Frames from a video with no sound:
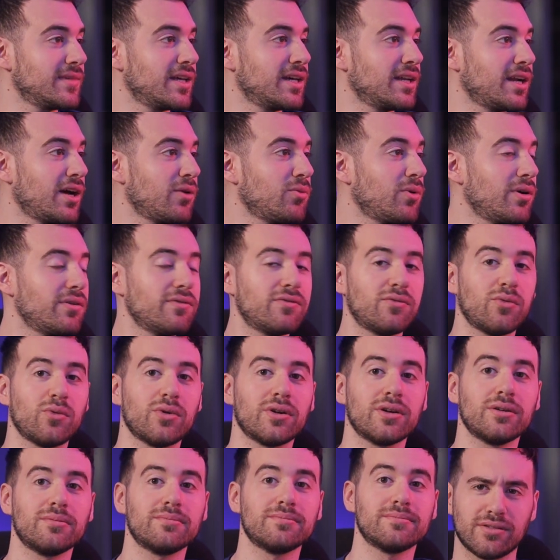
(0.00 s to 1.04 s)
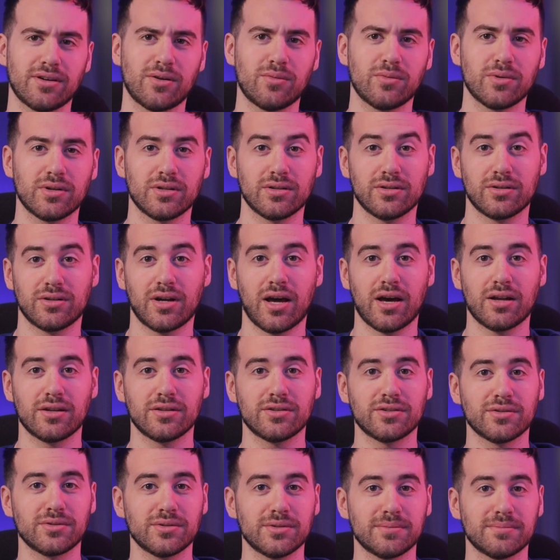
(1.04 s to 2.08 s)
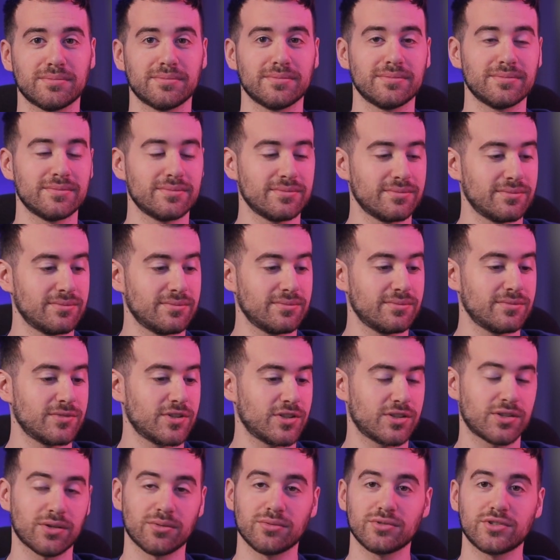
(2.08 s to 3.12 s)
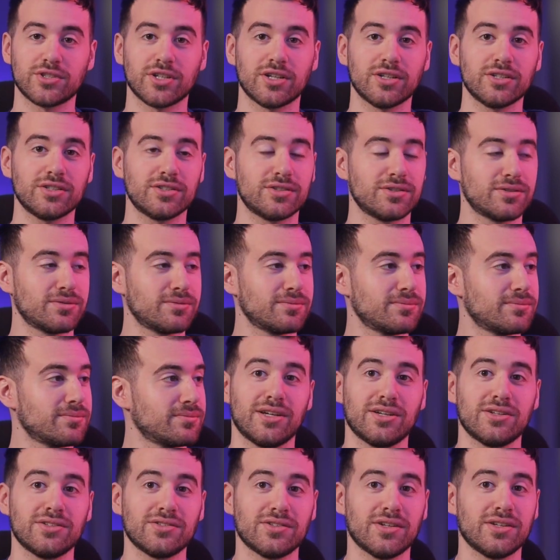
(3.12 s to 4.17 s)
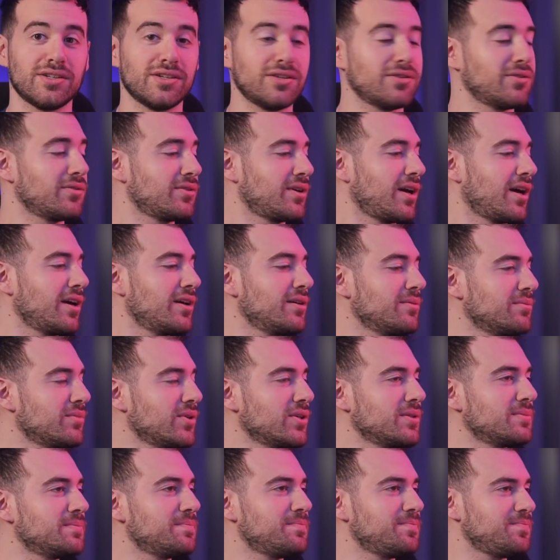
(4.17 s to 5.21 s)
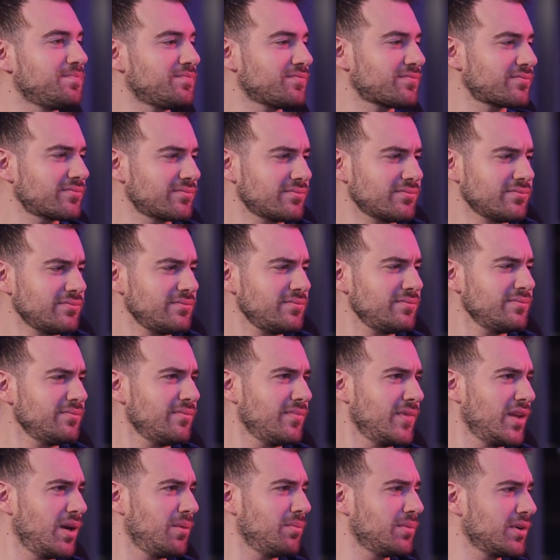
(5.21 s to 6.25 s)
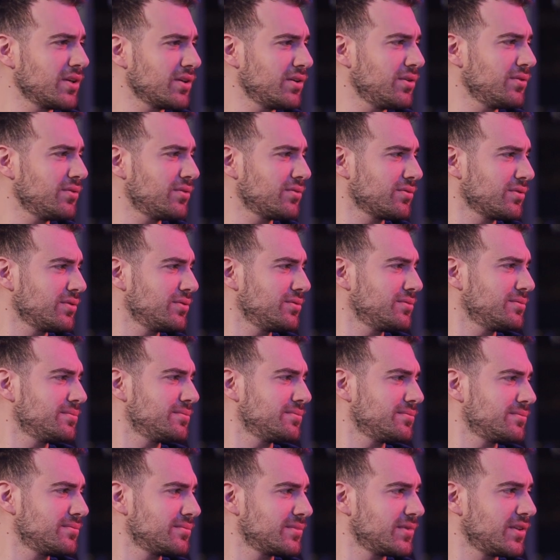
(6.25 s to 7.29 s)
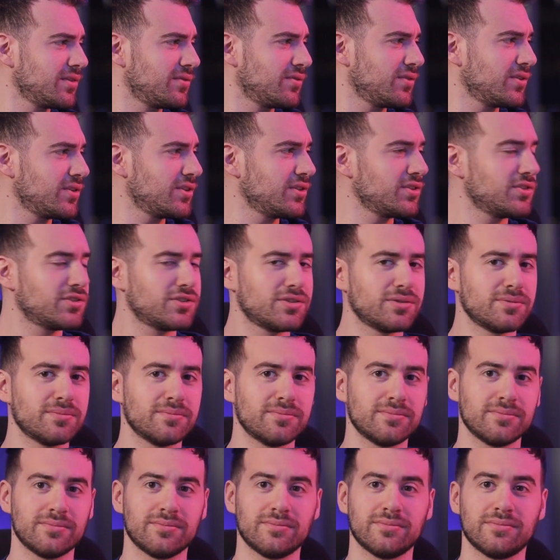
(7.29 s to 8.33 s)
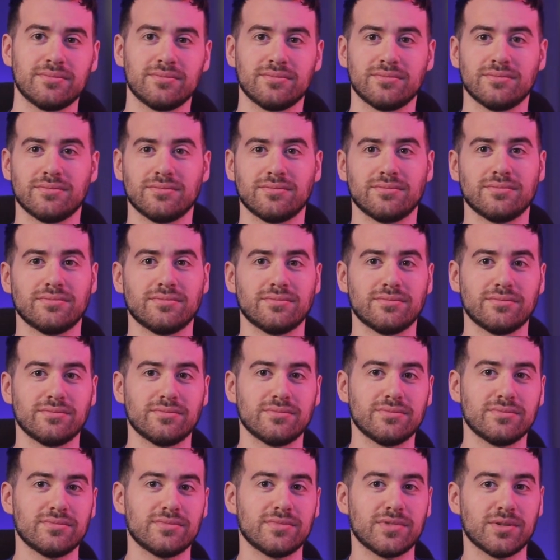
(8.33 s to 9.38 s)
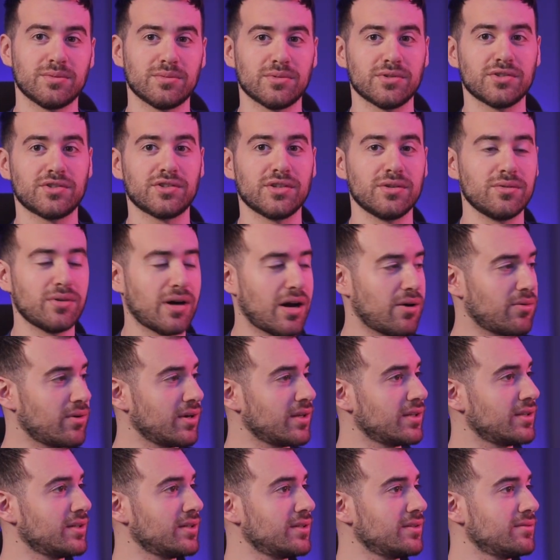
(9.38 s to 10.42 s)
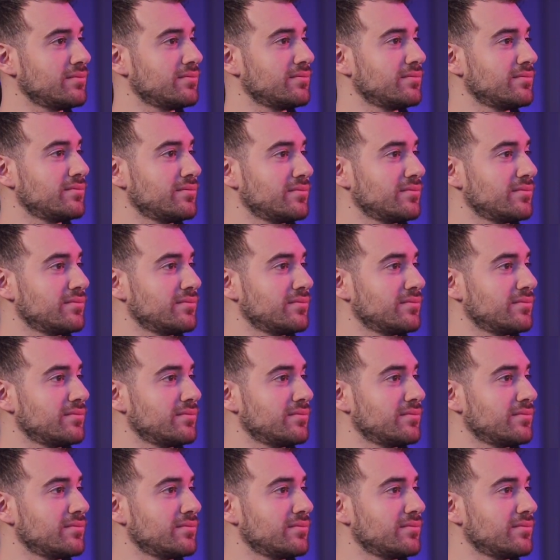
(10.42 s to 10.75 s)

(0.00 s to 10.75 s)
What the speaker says: and I went for it. I want to learn how to do it. Just don't judge. So I did okay, but I'm gonna go through the footage. We'll see how I did,